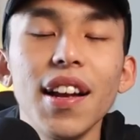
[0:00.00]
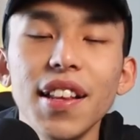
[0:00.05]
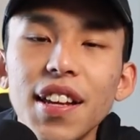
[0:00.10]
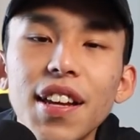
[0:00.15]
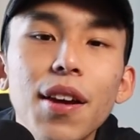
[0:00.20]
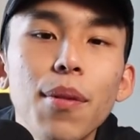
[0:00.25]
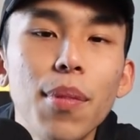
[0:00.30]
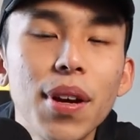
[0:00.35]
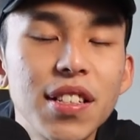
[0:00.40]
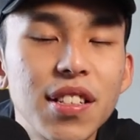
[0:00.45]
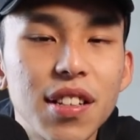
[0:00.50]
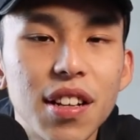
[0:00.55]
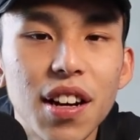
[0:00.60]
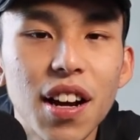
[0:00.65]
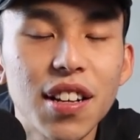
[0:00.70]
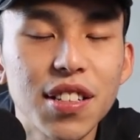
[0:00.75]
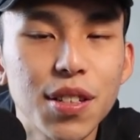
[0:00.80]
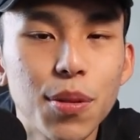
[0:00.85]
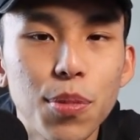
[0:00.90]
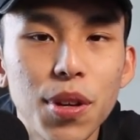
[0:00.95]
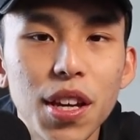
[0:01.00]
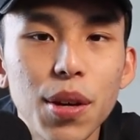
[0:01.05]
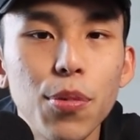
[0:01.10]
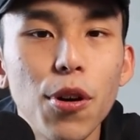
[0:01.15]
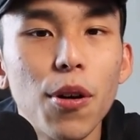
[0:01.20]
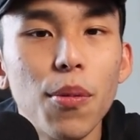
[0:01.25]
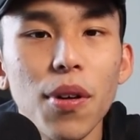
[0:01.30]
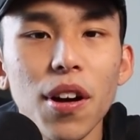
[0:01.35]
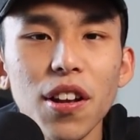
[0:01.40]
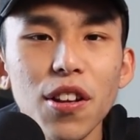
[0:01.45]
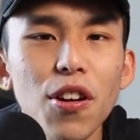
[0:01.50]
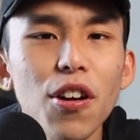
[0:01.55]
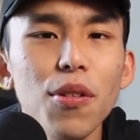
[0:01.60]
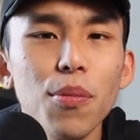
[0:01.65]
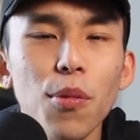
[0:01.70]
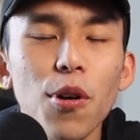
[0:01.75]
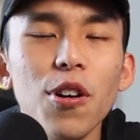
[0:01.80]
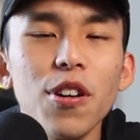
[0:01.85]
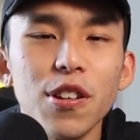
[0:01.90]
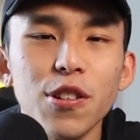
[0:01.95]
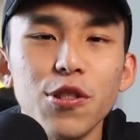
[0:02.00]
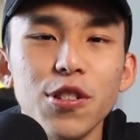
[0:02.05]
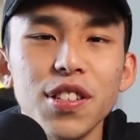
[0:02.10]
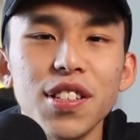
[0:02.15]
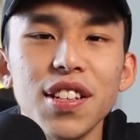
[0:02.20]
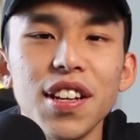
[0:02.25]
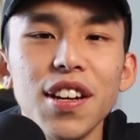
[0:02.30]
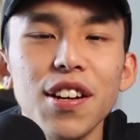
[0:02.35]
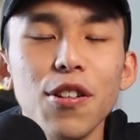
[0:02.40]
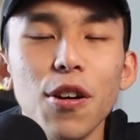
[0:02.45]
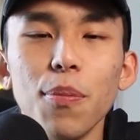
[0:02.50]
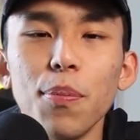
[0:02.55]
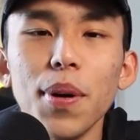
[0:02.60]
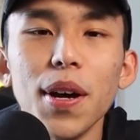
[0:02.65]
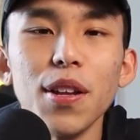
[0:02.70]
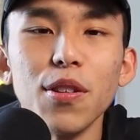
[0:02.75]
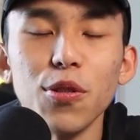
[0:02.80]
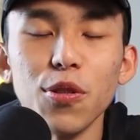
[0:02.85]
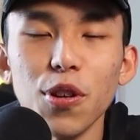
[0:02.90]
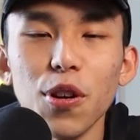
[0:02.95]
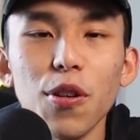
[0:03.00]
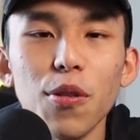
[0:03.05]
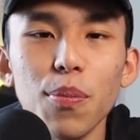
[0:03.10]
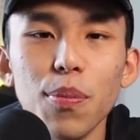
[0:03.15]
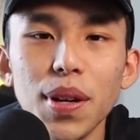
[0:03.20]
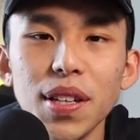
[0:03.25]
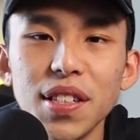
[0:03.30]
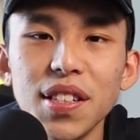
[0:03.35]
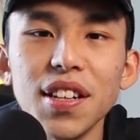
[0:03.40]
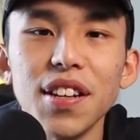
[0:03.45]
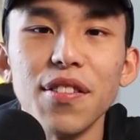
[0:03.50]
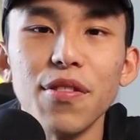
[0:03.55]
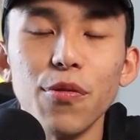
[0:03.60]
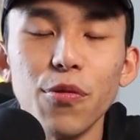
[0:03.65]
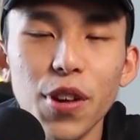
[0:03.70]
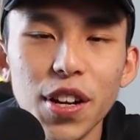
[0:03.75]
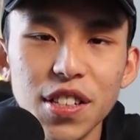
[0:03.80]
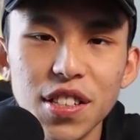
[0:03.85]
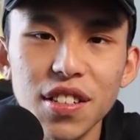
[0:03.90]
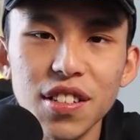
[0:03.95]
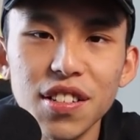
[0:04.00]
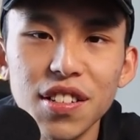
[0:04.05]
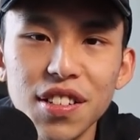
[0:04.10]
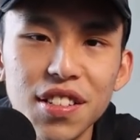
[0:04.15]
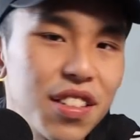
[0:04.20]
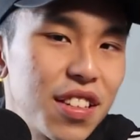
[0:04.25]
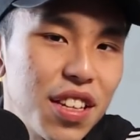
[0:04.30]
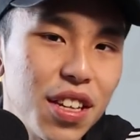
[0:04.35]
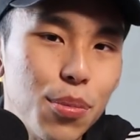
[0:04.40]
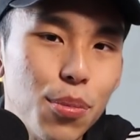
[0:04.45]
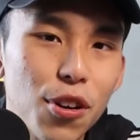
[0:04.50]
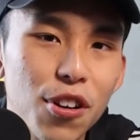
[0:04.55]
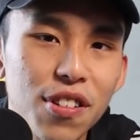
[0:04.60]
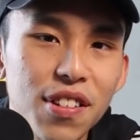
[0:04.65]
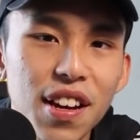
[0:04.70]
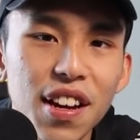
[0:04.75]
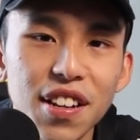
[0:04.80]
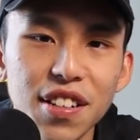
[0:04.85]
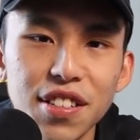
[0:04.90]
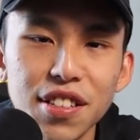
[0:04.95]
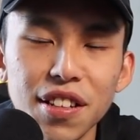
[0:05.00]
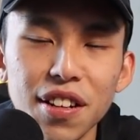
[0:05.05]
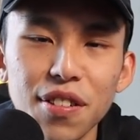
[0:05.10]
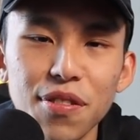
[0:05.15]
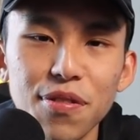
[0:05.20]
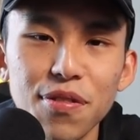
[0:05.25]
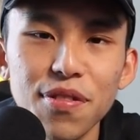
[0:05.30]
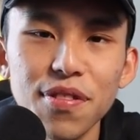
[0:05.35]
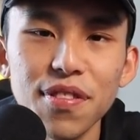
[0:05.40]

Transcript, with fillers: I think it makes the custom keyboard a lot more interesting compared to your basic Razer keyboard kind of stuff.